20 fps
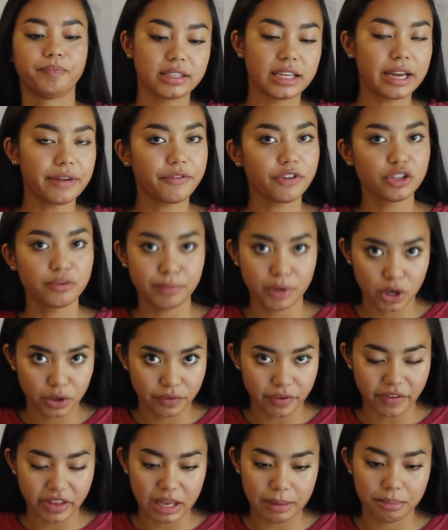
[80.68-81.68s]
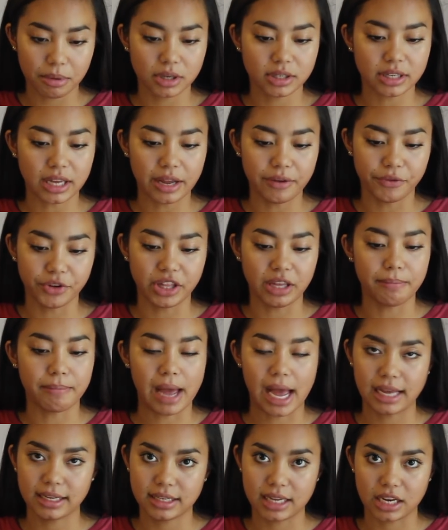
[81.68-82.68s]
Stanford's middle 50% for the
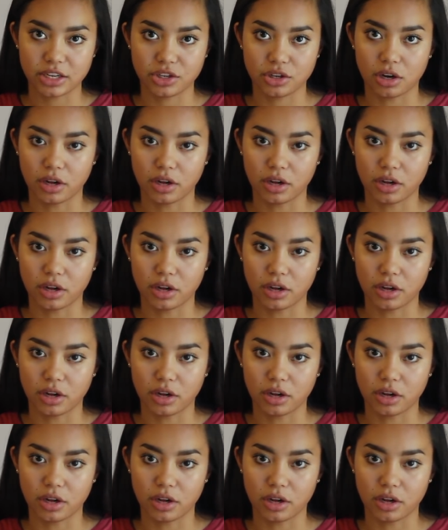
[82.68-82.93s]
math section